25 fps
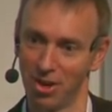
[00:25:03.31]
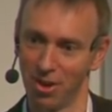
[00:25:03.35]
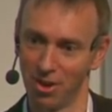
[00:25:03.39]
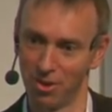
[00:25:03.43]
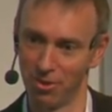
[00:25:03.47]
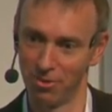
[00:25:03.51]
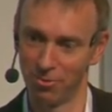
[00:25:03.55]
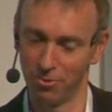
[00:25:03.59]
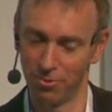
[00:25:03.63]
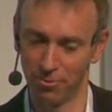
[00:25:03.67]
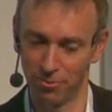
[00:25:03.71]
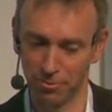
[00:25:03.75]

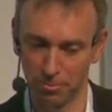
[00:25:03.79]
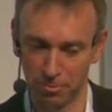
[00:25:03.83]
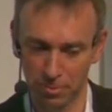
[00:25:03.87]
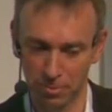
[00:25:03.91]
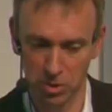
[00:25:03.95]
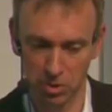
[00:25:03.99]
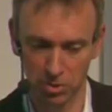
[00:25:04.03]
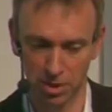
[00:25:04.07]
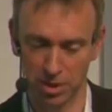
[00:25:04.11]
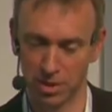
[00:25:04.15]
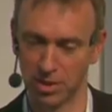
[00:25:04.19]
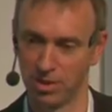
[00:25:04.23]
of
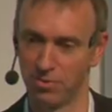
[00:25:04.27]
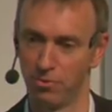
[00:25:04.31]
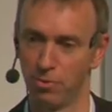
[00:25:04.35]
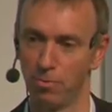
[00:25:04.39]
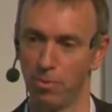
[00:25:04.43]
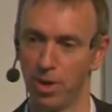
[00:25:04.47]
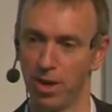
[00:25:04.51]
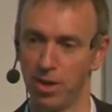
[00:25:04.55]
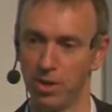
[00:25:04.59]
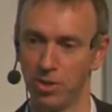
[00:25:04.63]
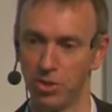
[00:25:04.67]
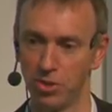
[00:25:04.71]

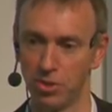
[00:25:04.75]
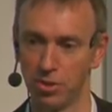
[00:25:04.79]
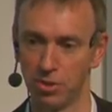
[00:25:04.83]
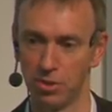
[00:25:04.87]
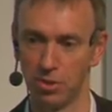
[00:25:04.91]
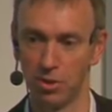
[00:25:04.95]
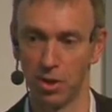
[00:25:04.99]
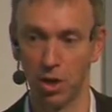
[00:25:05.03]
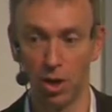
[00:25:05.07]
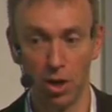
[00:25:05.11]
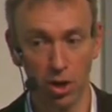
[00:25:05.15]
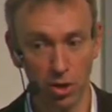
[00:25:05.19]

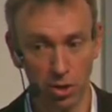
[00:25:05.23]
transformation,